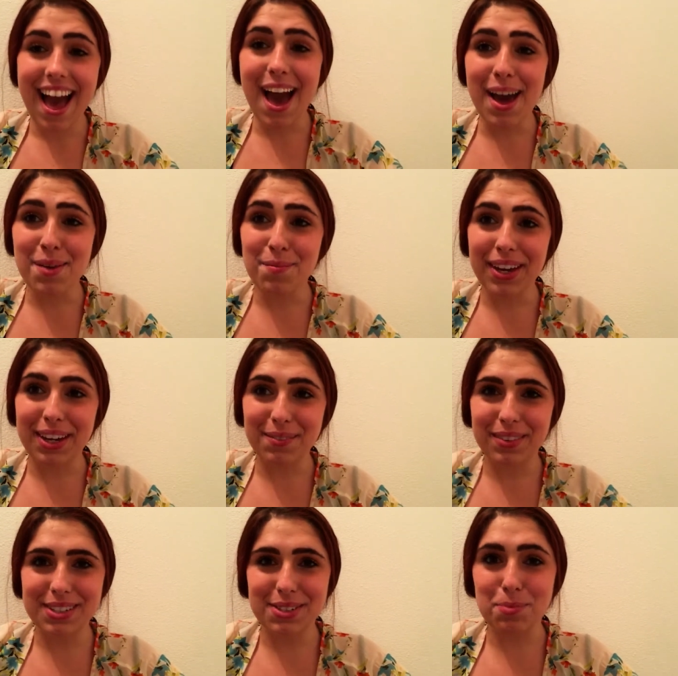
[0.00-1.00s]
Hi, my
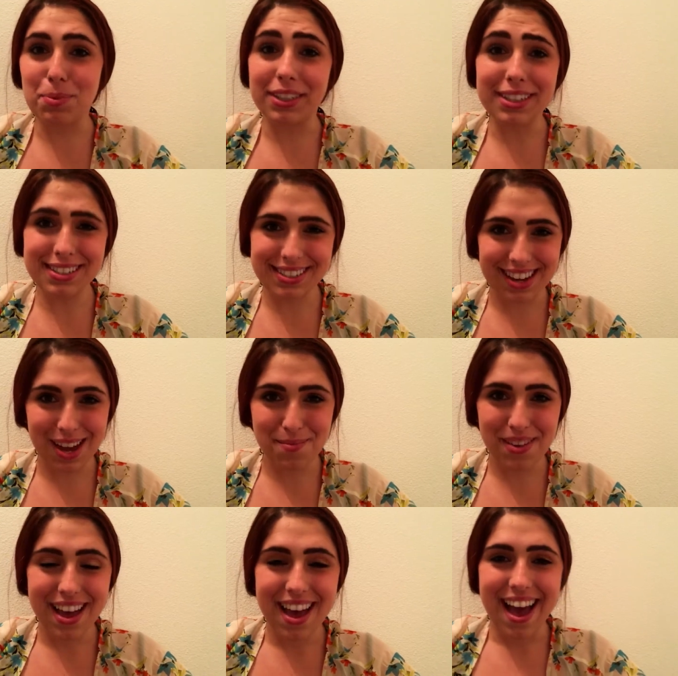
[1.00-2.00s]
name is Sabrina Stepp.
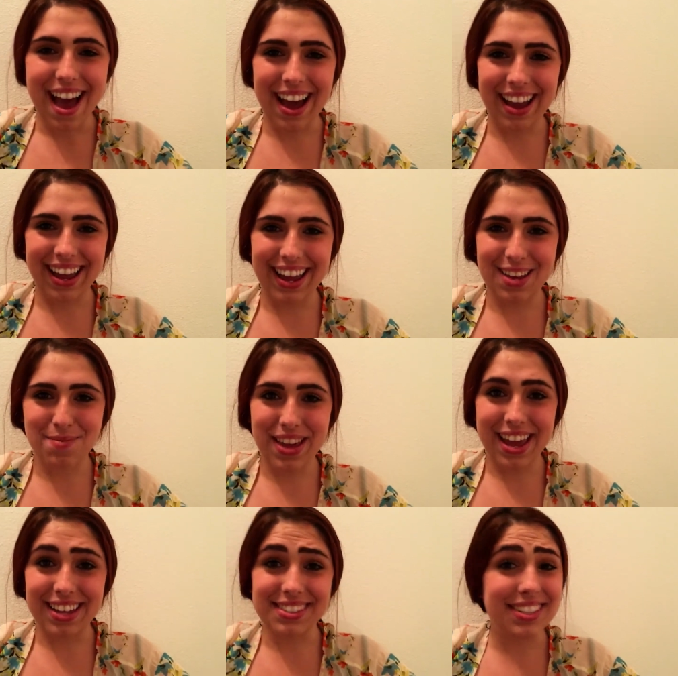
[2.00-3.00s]
I am
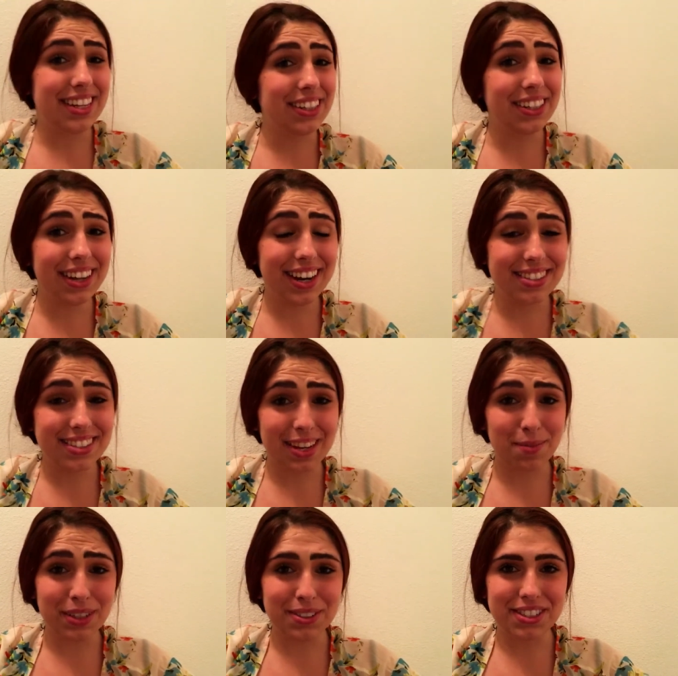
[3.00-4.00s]
a senior at
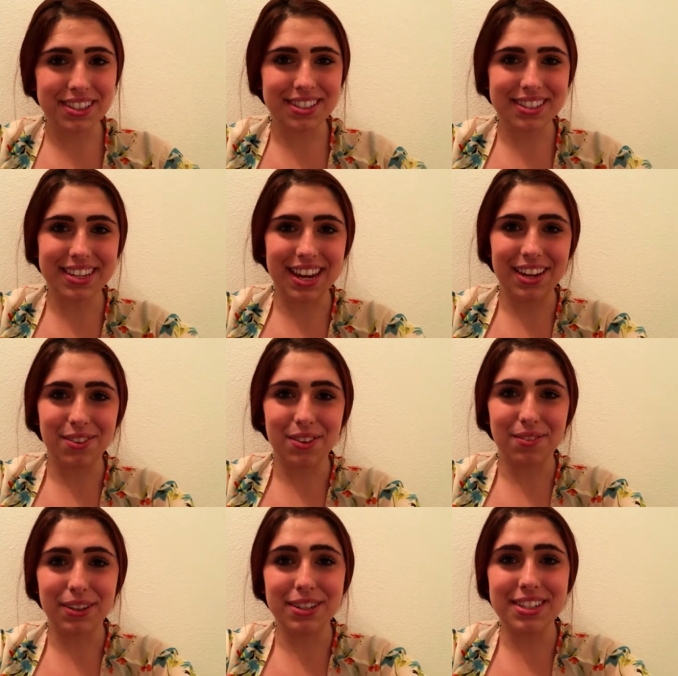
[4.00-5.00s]
Sam Houston State
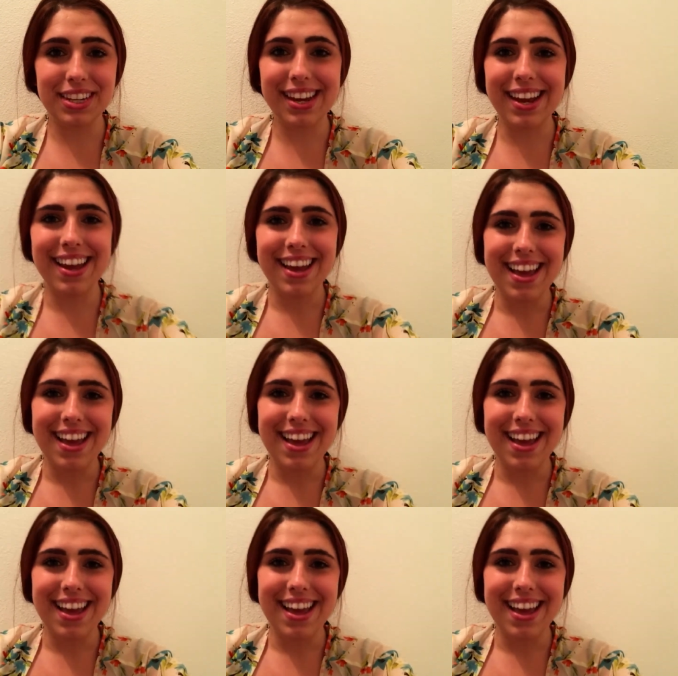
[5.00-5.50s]
University,